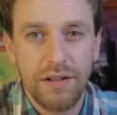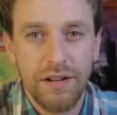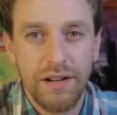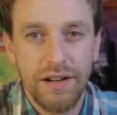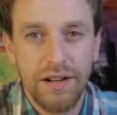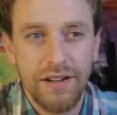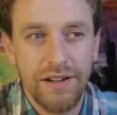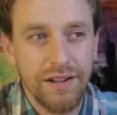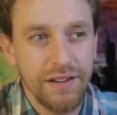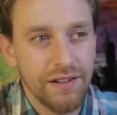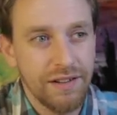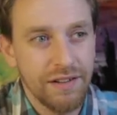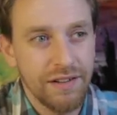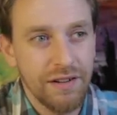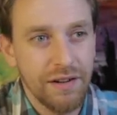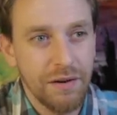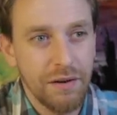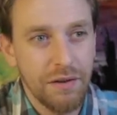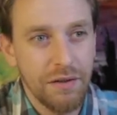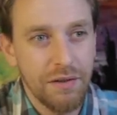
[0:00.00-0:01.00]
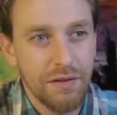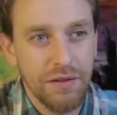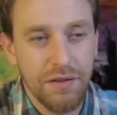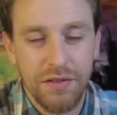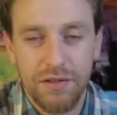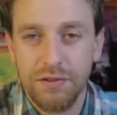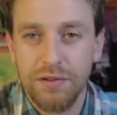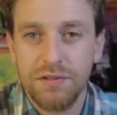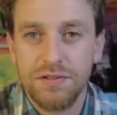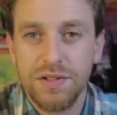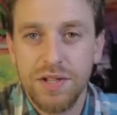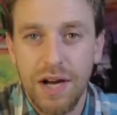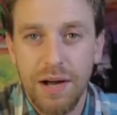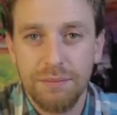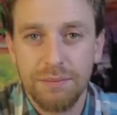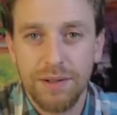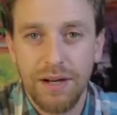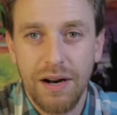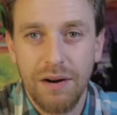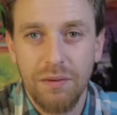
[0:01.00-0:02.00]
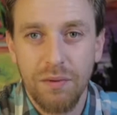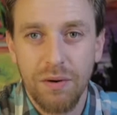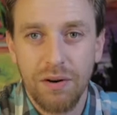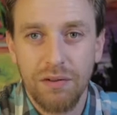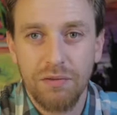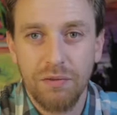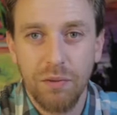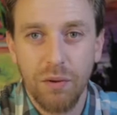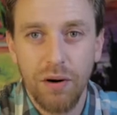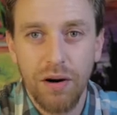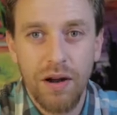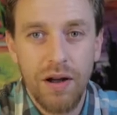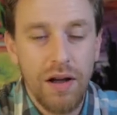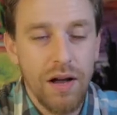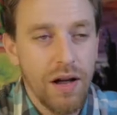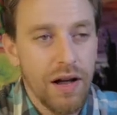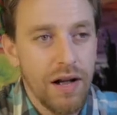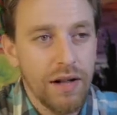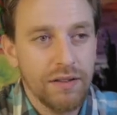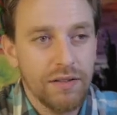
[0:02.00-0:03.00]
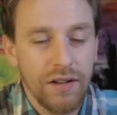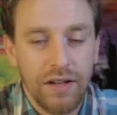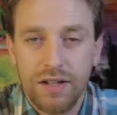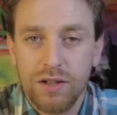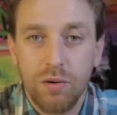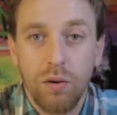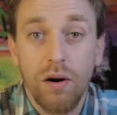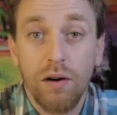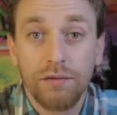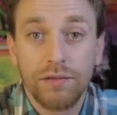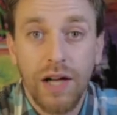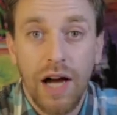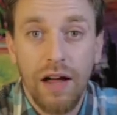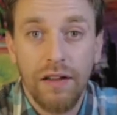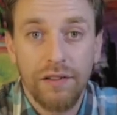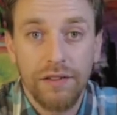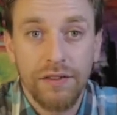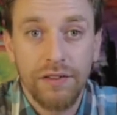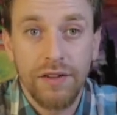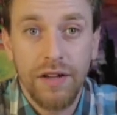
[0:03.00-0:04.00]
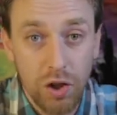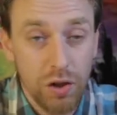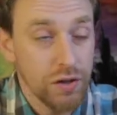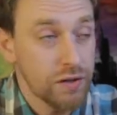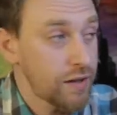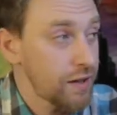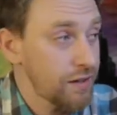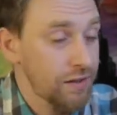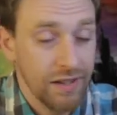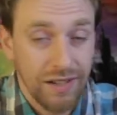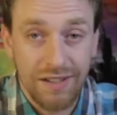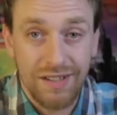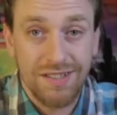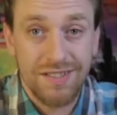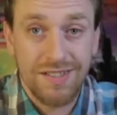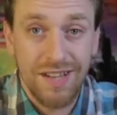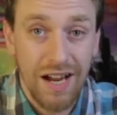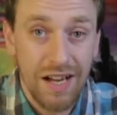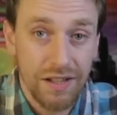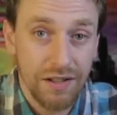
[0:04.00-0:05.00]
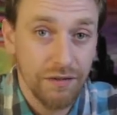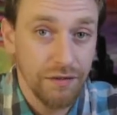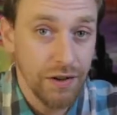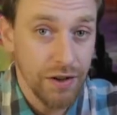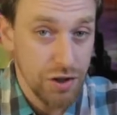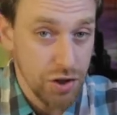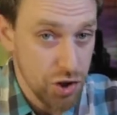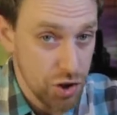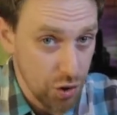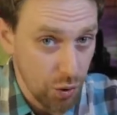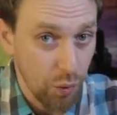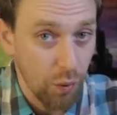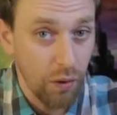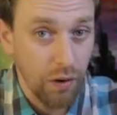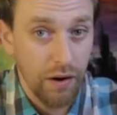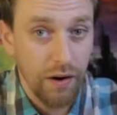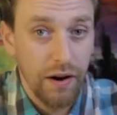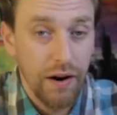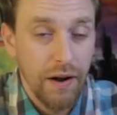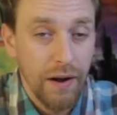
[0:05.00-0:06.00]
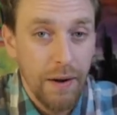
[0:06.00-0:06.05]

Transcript: in the thrift shop that I work for, it's like $12 goods. That's like the size of a door.